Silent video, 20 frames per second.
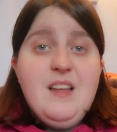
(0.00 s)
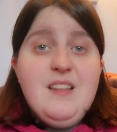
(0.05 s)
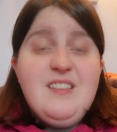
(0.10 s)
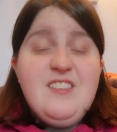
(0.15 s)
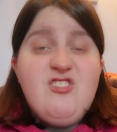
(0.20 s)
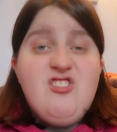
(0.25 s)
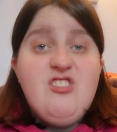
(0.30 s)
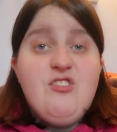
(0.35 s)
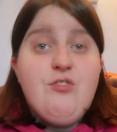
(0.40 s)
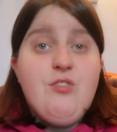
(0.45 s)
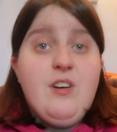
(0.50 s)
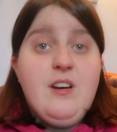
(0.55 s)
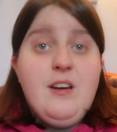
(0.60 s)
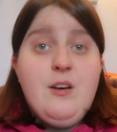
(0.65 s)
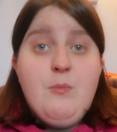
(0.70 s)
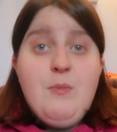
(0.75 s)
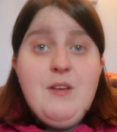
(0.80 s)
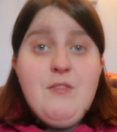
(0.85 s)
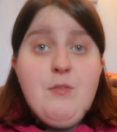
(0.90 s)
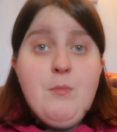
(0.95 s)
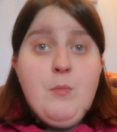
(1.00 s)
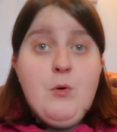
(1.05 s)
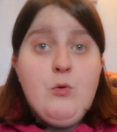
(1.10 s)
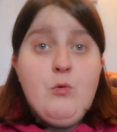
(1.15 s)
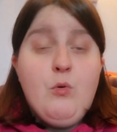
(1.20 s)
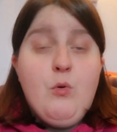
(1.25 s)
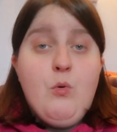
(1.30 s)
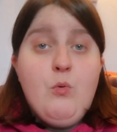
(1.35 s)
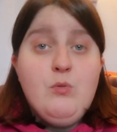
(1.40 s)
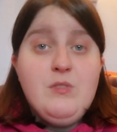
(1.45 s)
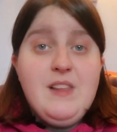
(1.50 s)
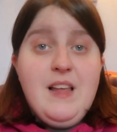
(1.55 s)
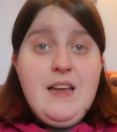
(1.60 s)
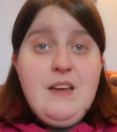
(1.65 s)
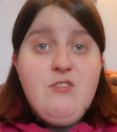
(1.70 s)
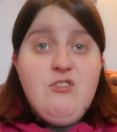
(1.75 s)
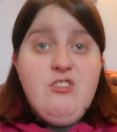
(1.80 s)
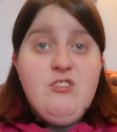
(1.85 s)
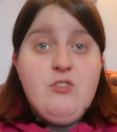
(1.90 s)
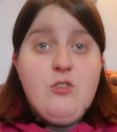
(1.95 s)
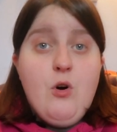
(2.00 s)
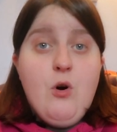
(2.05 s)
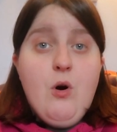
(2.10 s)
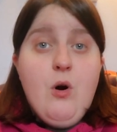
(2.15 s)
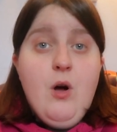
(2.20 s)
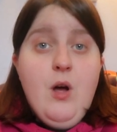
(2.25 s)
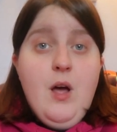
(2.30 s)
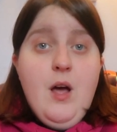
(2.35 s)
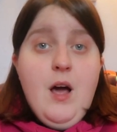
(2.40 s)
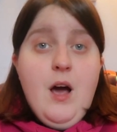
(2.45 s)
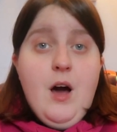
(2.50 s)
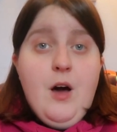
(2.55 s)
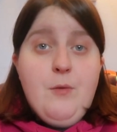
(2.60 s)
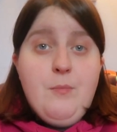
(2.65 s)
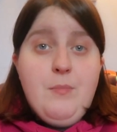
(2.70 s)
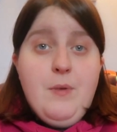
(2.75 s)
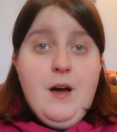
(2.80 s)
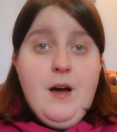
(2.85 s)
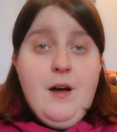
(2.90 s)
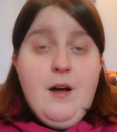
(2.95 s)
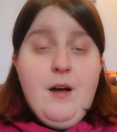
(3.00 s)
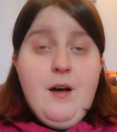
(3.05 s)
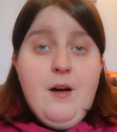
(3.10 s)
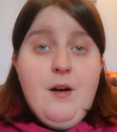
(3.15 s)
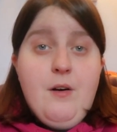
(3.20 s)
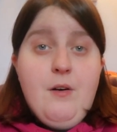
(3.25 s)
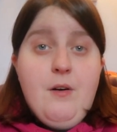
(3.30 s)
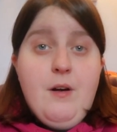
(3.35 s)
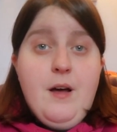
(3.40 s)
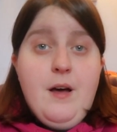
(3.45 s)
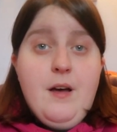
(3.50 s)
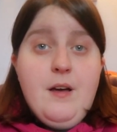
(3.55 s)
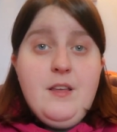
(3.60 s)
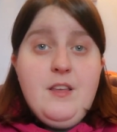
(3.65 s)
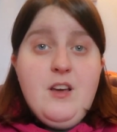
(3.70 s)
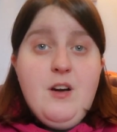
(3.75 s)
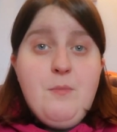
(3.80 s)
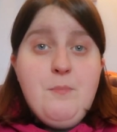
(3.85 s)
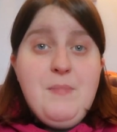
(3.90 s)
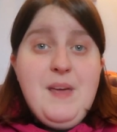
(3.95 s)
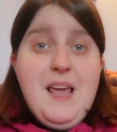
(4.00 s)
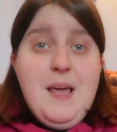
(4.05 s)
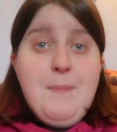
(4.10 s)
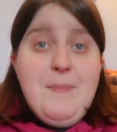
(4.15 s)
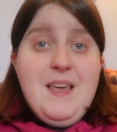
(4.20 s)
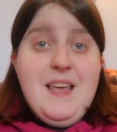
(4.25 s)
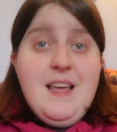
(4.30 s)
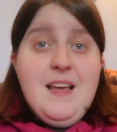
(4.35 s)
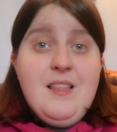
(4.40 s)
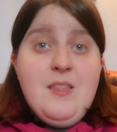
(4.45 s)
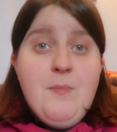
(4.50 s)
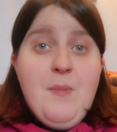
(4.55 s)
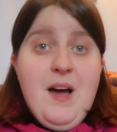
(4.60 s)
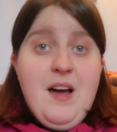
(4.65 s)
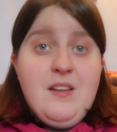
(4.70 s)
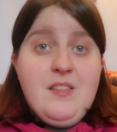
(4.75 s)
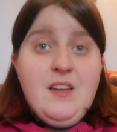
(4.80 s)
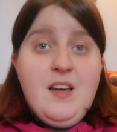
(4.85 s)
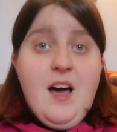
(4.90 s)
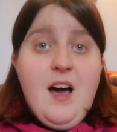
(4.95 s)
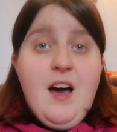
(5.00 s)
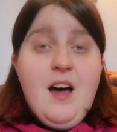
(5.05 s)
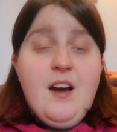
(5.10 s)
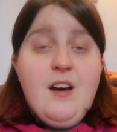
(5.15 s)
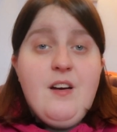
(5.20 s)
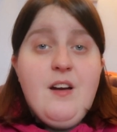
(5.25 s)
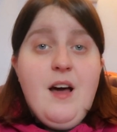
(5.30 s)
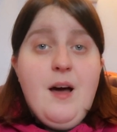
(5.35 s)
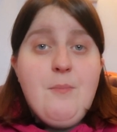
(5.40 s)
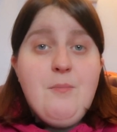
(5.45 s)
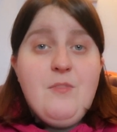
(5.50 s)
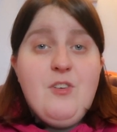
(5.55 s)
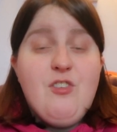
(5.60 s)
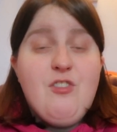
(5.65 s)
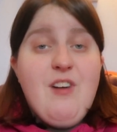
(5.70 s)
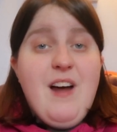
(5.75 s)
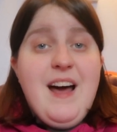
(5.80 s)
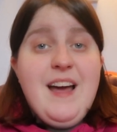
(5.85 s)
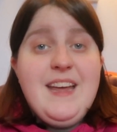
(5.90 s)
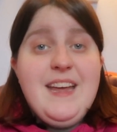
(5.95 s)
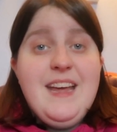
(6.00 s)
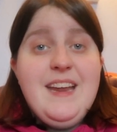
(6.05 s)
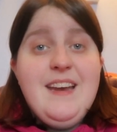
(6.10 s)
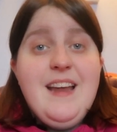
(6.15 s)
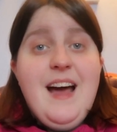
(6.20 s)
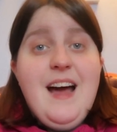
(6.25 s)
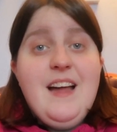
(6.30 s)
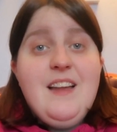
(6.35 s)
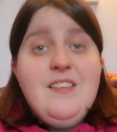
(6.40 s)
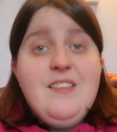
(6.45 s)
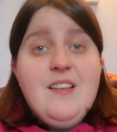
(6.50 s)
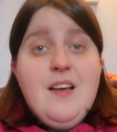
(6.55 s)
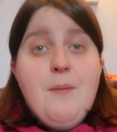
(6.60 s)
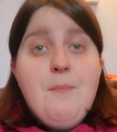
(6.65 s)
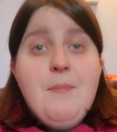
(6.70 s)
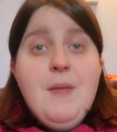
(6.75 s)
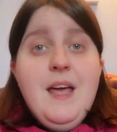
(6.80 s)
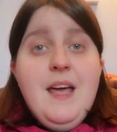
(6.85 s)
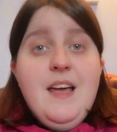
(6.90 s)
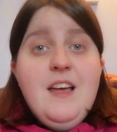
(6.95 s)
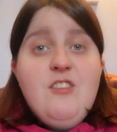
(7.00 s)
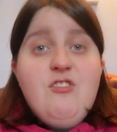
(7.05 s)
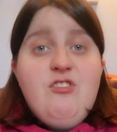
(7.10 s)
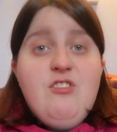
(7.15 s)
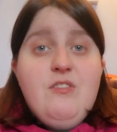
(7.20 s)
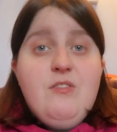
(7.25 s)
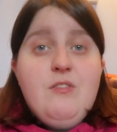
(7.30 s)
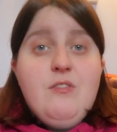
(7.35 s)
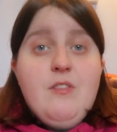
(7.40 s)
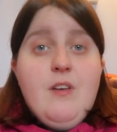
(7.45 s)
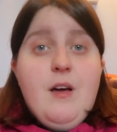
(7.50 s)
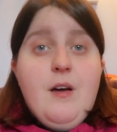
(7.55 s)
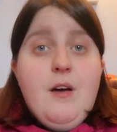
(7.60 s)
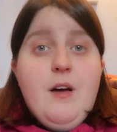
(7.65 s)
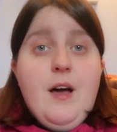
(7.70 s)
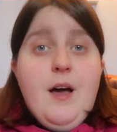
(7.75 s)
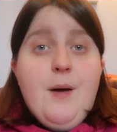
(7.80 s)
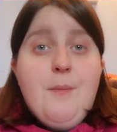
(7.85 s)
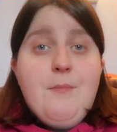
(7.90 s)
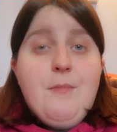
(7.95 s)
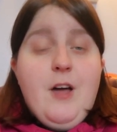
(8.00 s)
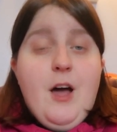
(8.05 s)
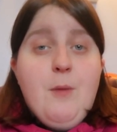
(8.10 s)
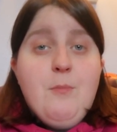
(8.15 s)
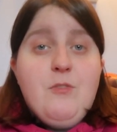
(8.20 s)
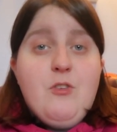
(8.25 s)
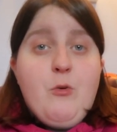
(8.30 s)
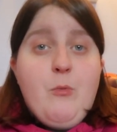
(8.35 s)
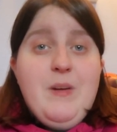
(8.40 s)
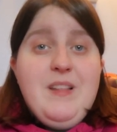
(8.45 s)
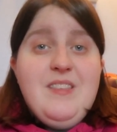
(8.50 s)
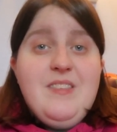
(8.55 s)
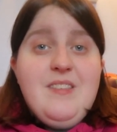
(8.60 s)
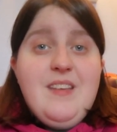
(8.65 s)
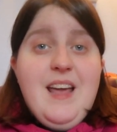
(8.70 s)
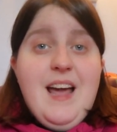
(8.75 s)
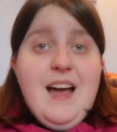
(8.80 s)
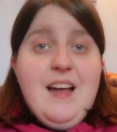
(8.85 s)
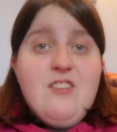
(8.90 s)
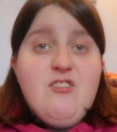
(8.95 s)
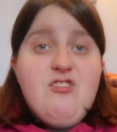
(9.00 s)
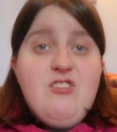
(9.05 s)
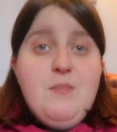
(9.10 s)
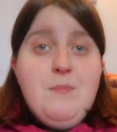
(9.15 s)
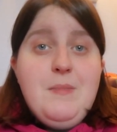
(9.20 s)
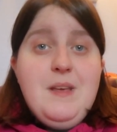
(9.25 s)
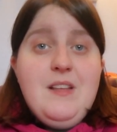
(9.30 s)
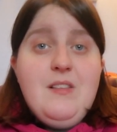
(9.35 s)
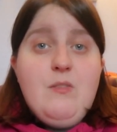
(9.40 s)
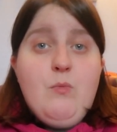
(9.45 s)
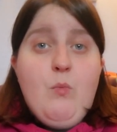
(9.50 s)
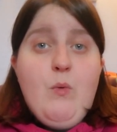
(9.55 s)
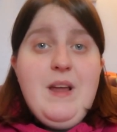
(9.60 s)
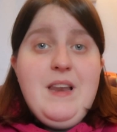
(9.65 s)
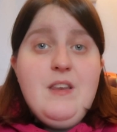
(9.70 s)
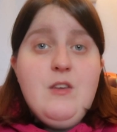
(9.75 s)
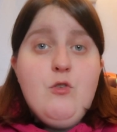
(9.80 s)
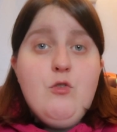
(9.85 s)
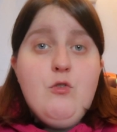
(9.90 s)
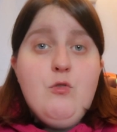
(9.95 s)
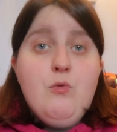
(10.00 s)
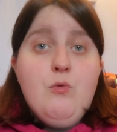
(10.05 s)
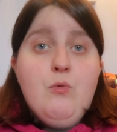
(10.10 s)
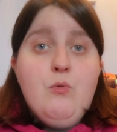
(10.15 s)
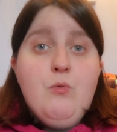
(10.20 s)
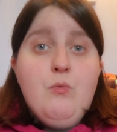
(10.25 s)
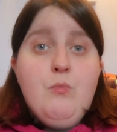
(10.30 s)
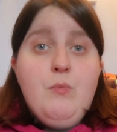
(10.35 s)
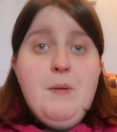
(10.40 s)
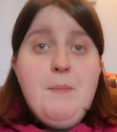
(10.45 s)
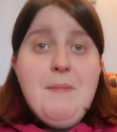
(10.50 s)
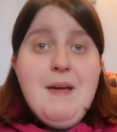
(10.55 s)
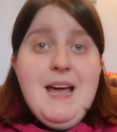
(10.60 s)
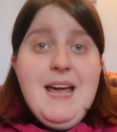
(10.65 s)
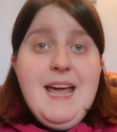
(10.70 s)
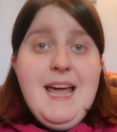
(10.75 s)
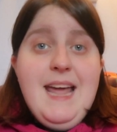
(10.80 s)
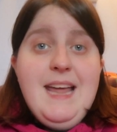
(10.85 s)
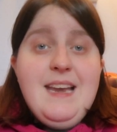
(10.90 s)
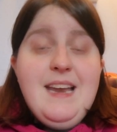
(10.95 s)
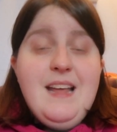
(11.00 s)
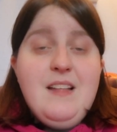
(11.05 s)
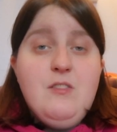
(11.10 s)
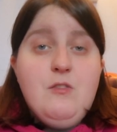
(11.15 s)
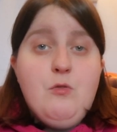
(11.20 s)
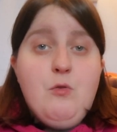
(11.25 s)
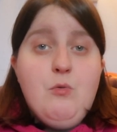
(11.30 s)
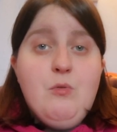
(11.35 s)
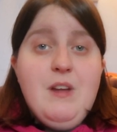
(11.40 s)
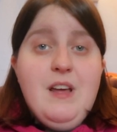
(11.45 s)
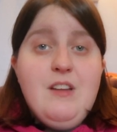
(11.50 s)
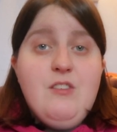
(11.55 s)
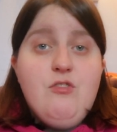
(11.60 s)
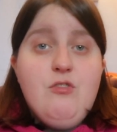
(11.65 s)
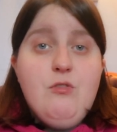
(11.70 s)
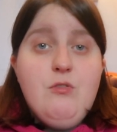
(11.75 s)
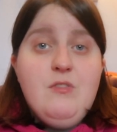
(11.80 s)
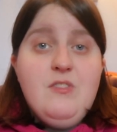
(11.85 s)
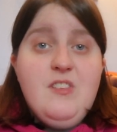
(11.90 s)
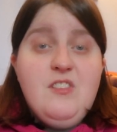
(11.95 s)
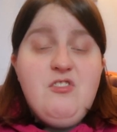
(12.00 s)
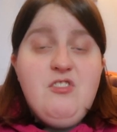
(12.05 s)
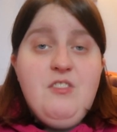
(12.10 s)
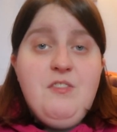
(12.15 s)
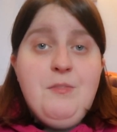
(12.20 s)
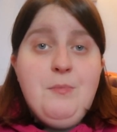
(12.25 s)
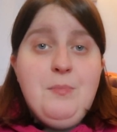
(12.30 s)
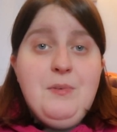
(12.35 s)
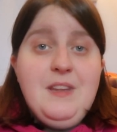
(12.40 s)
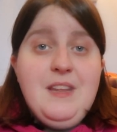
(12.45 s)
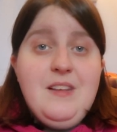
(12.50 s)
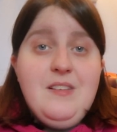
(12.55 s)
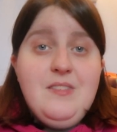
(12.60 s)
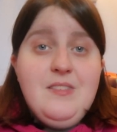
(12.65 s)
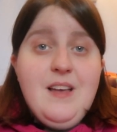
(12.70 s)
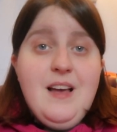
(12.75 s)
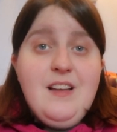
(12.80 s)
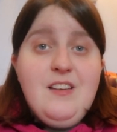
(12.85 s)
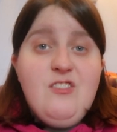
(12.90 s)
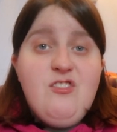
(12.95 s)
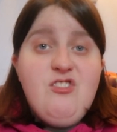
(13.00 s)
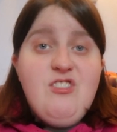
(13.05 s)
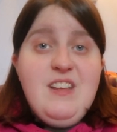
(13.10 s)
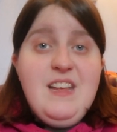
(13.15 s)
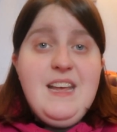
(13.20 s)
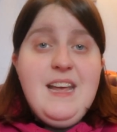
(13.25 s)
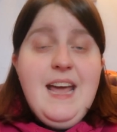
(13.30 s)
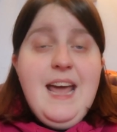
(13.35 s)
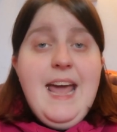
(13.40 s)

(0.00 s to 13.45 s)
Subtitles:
She's running away from her old life. She's got her young baby in the back of the car crying, and she's come to Quincy, and she meets Wynne, who we met in Indigo Ridge, who's the chief of police, and she